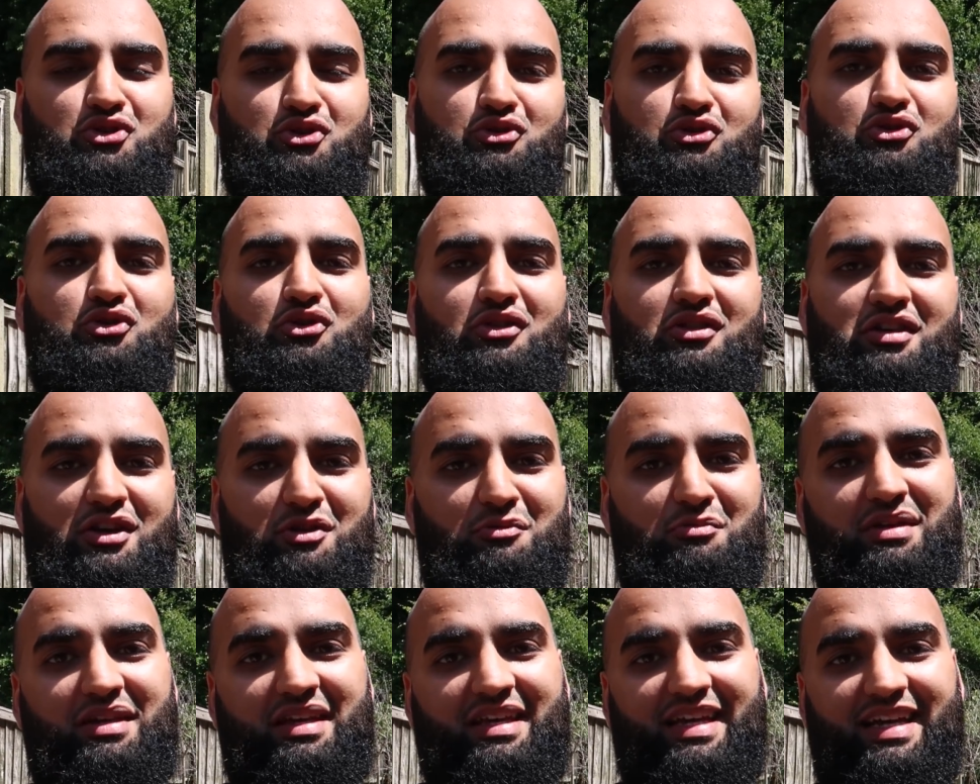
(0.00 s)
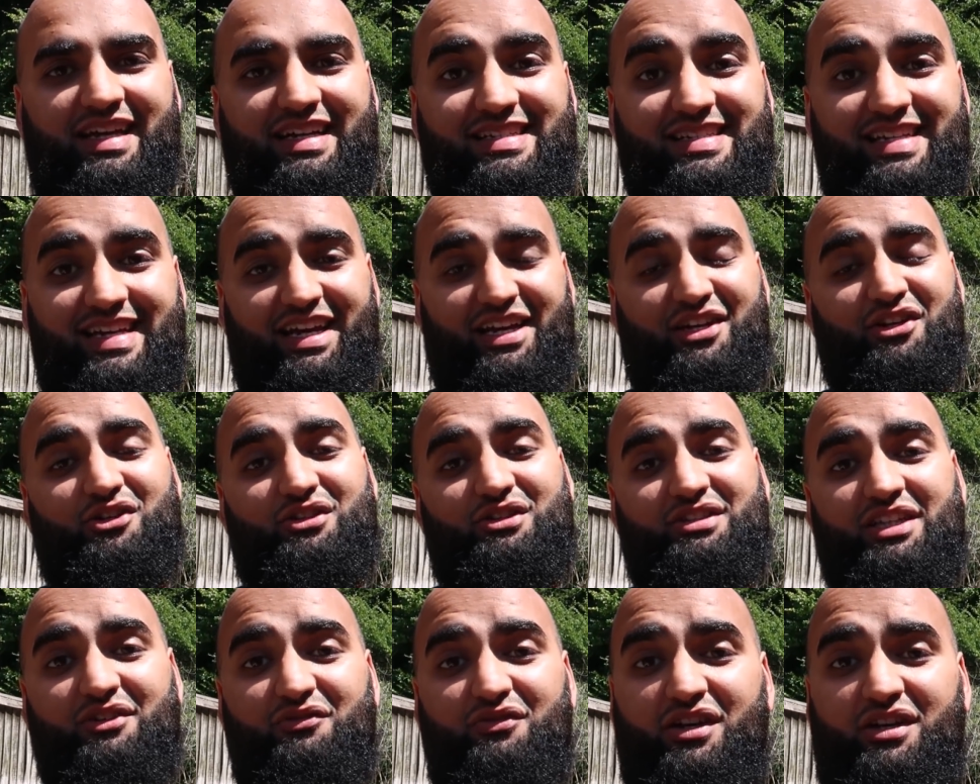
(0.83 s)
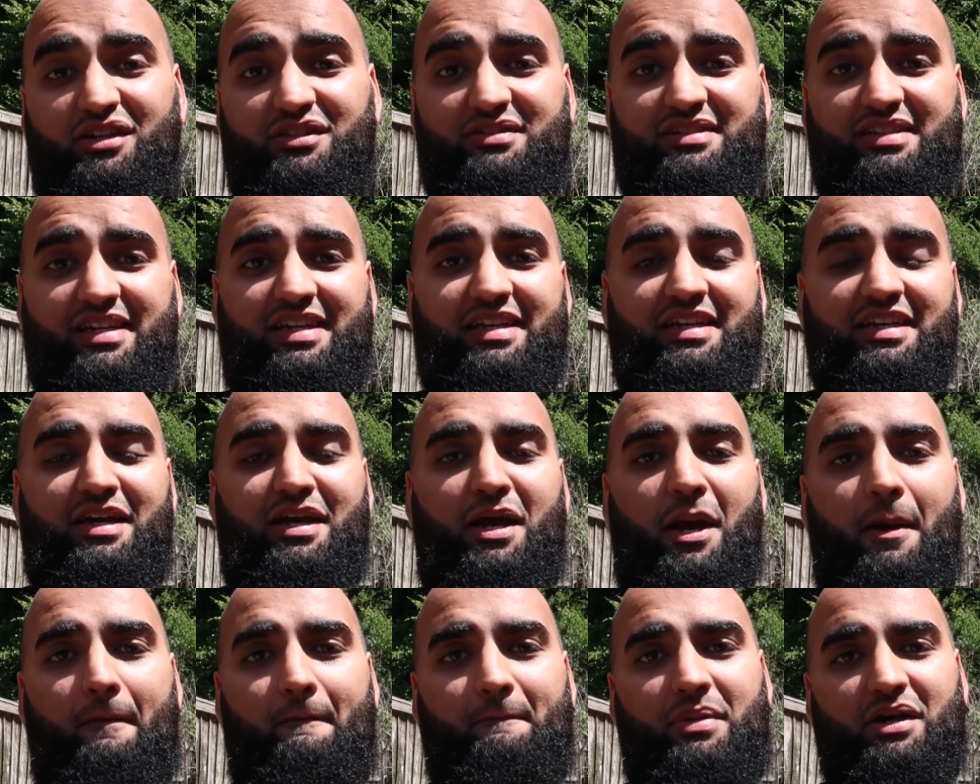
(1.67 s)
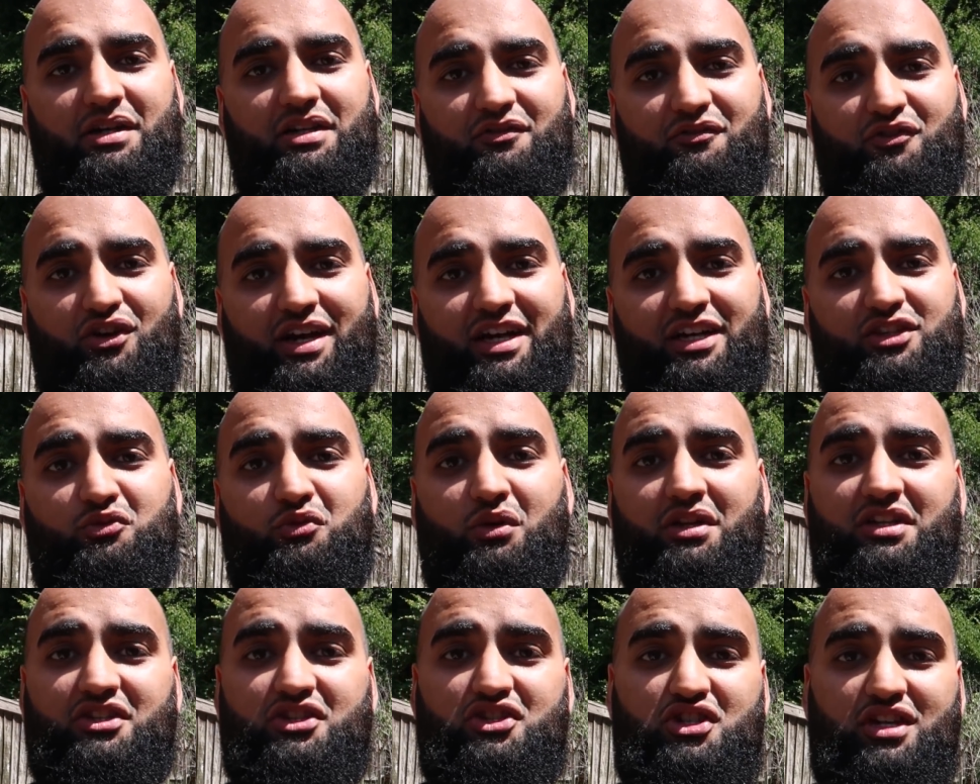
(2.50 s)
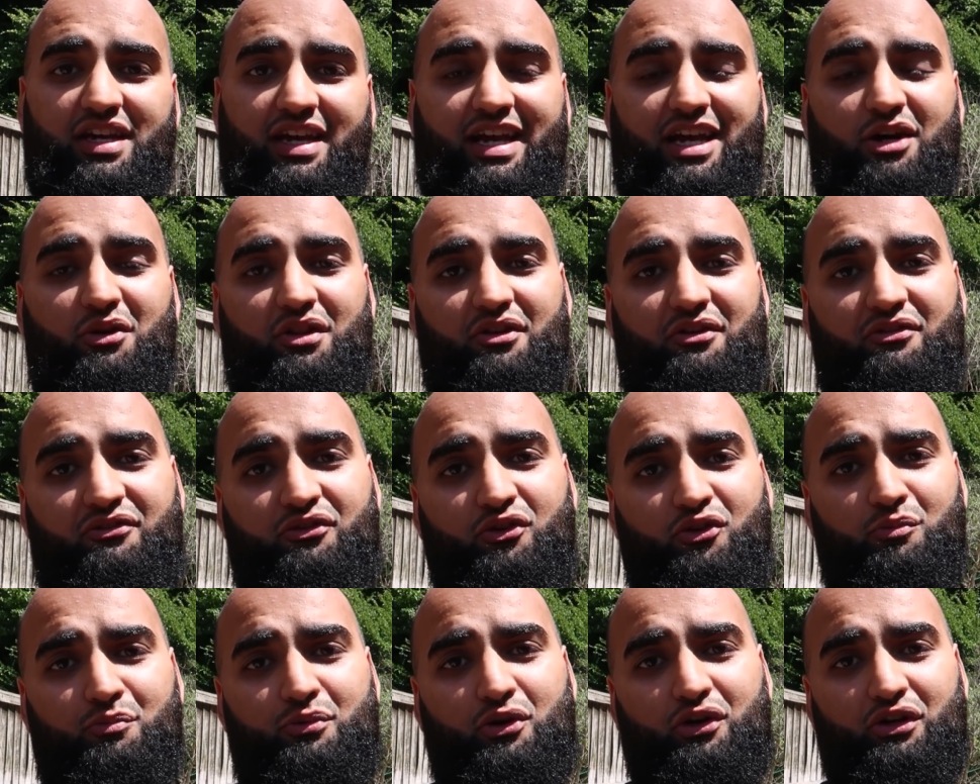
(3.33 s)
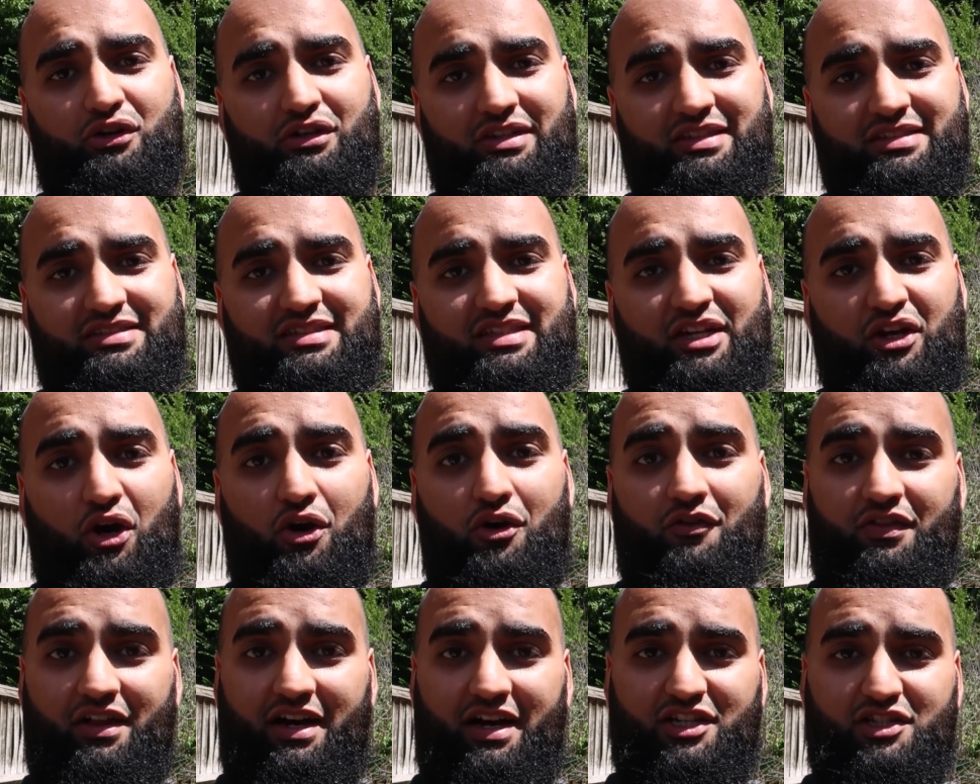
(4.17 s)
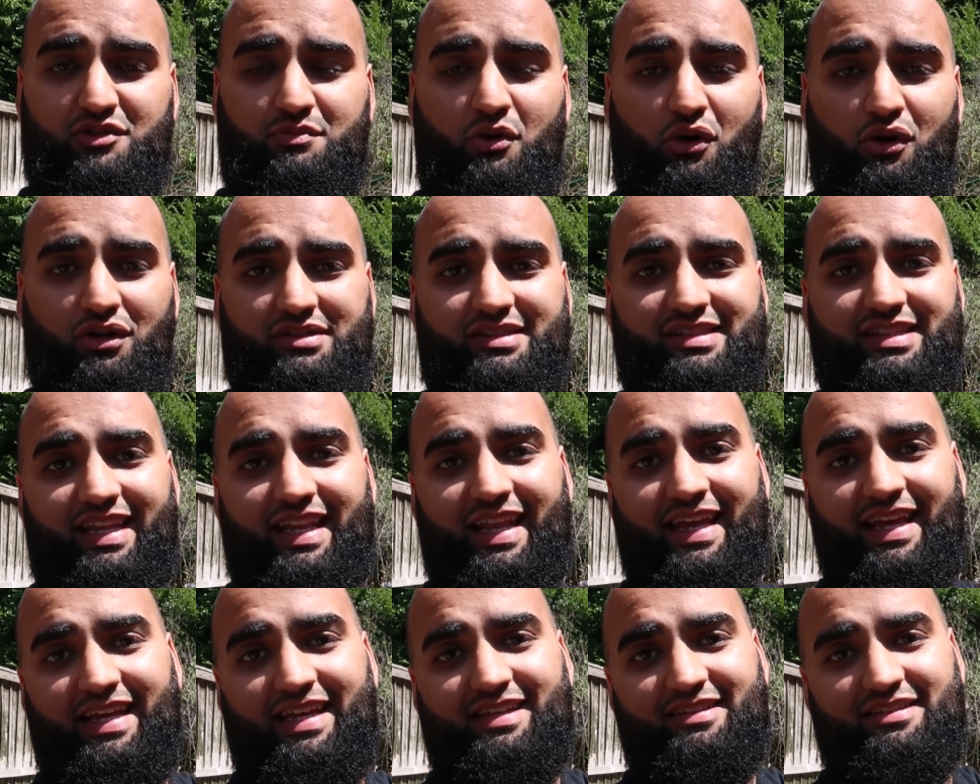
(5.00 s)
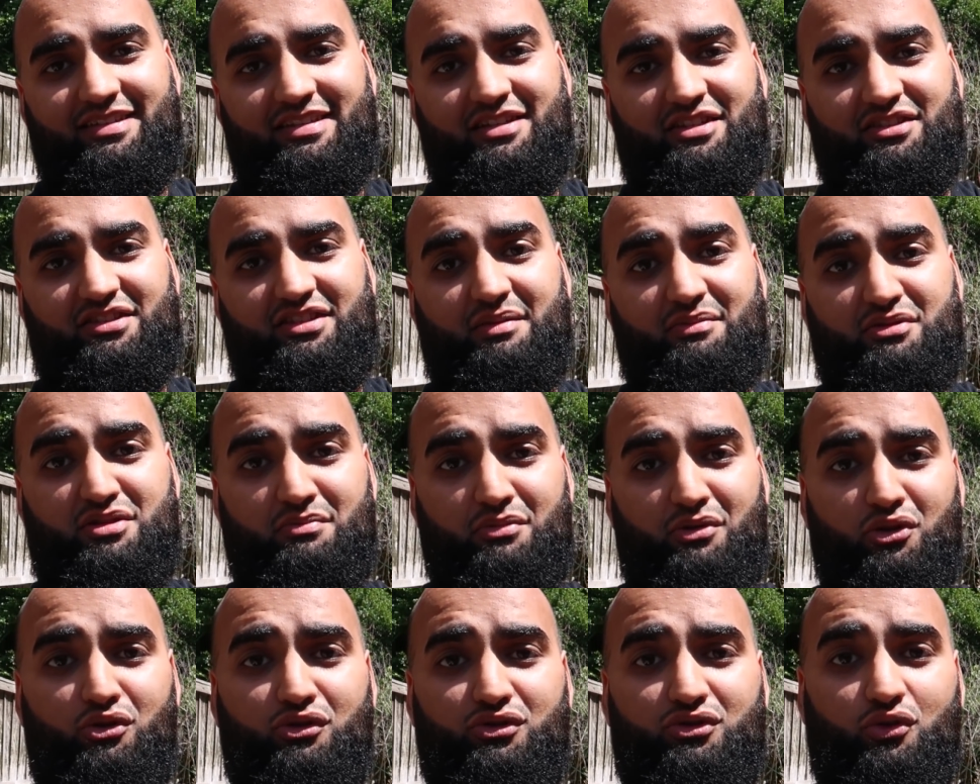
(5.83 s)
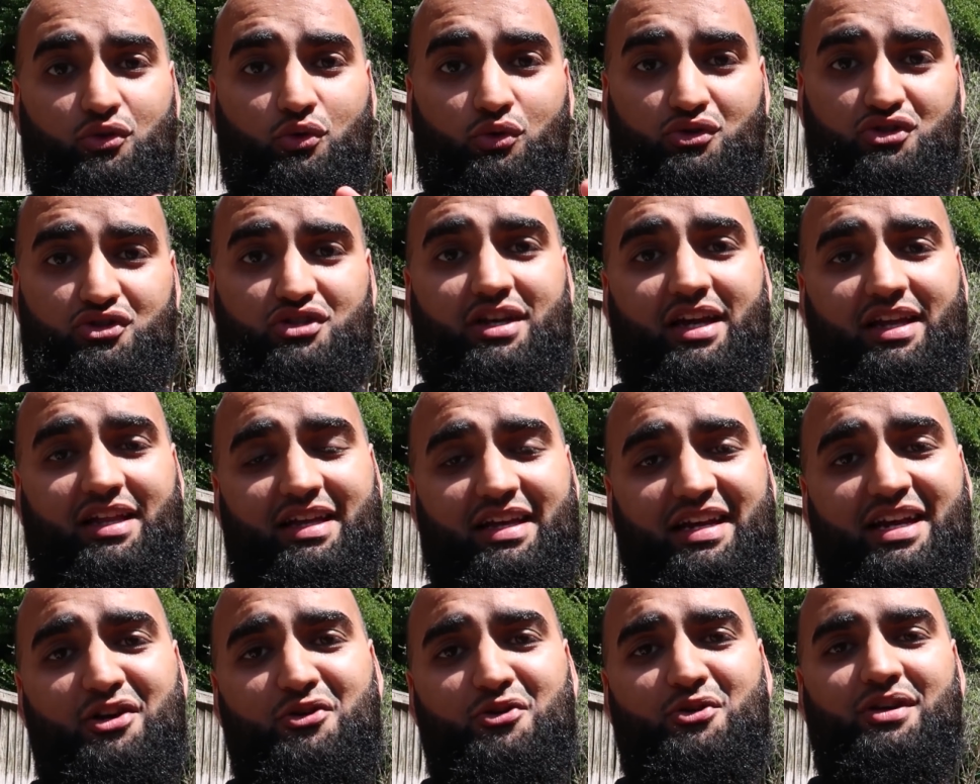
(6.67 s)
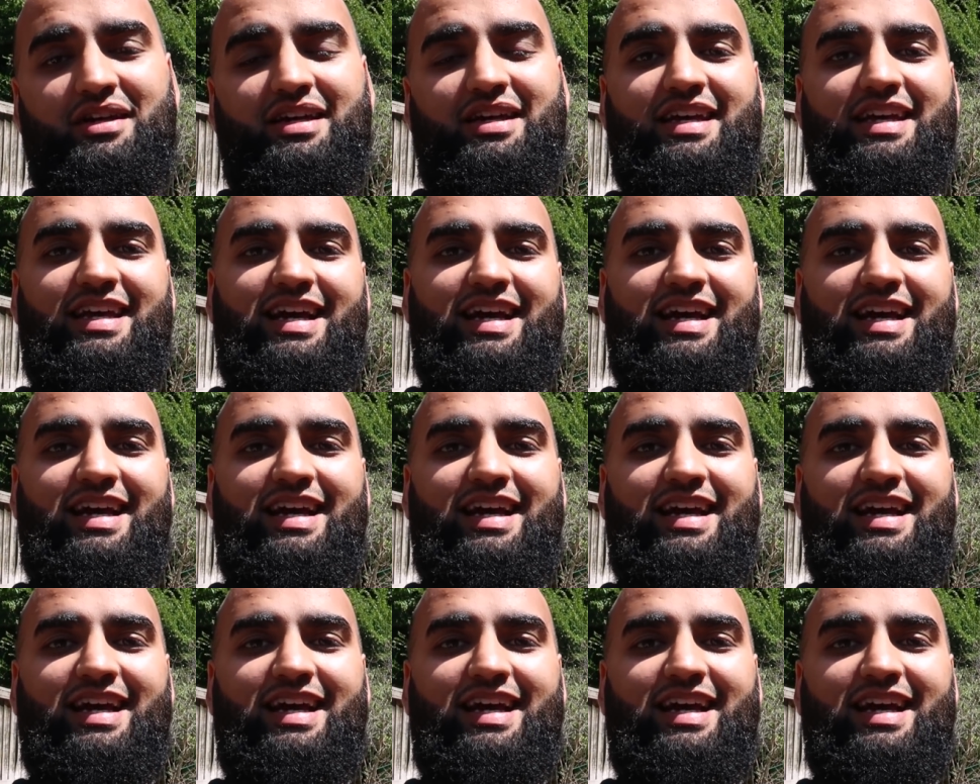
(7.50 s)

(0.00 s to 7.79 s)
due to there being a technical difficulty. But if you guys want to check out the full product listing of the Hajj Box, link is in the description below, so go and check that out.